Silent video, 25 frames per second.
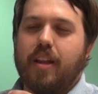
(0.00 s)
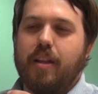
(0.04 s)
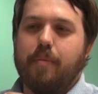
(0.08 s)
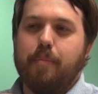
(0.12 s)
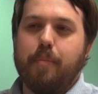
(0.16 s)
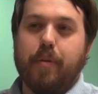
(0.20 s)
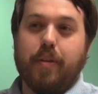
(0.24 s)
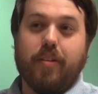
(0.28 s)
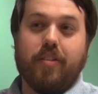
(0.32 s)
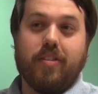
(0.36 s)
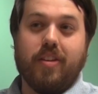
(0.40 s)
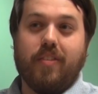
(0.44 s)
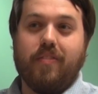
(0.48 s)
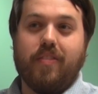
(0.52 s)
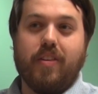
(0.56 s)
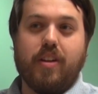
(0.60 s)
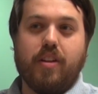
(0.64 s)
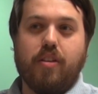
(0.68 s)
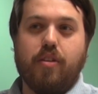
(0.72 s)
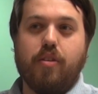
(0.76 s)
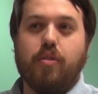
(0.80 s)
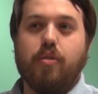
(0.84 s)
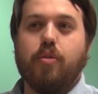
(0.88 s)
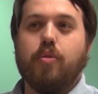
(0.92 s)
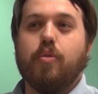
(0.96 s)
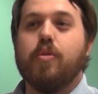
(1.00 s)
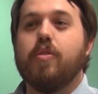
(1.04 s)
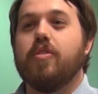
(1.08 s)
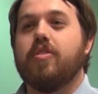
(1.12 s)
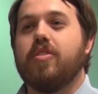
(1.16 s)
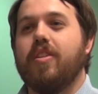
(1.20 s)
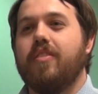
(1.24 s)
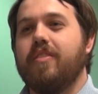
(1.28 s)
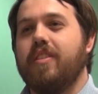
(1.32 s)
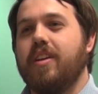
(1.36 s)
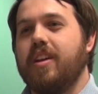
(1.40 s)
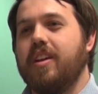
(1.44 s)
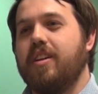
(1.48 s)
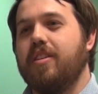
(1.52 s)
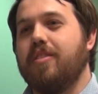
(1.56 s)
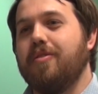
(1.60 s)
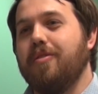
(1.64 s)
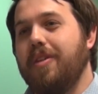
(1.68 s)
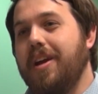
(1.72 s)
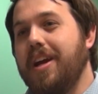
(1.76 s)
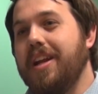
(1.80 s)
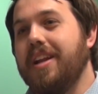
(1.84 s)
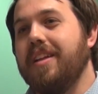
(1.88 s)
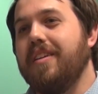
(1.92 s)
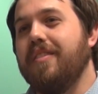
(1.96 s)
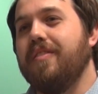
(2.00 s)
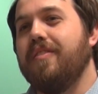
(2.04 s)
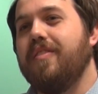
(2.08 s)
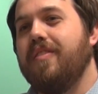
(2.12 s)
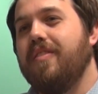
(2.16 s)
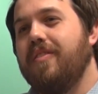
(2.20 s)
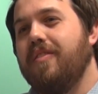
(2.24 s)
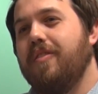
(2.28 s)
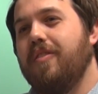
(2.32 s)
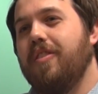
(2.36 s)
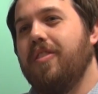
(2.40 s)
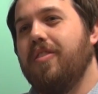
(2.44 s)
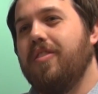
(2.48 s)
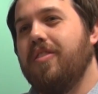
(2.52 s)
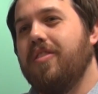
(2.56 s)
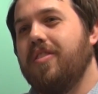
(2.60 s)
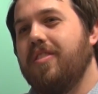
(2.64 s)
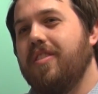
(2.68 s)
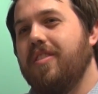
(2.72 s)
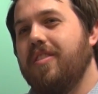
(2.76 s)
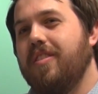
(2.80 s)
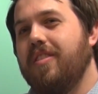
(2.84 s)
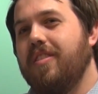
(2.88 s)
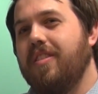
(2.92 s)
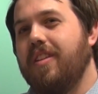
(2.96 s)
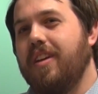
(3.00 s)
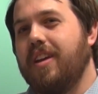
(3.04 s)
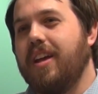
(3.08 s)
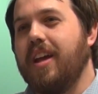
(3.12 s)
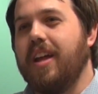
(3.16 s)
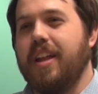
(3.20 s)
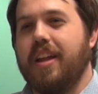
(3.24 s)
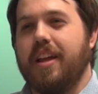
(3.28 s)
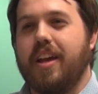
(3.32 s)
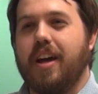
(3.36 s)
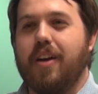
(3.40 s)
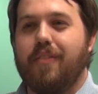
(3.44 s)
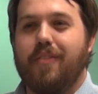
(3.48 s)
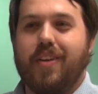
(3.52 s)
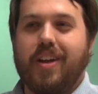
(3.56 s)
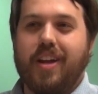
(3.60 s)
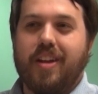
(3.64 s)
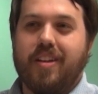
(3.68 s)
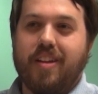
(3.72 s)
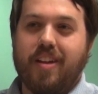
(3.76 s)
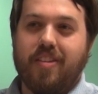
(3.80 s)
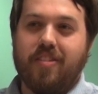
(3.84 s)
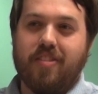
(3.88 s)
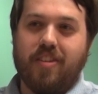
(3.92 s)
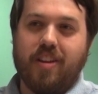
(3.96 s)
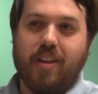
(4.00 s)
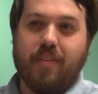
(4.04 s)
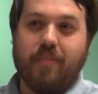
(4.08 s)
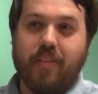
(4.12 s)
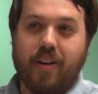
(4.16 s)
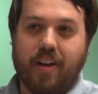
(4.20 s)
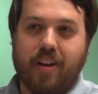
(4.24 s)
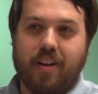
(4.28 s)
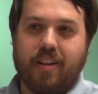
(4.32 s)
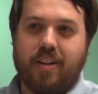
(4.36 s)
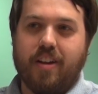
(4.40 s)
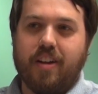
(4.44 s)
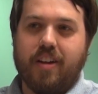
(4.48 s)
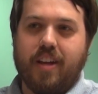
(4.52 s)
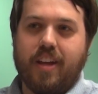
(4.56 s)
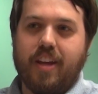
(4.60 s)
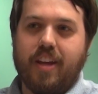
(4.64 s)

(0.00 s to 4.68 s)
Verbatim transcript: and build something new or something creative was kind of caught my attention even at a young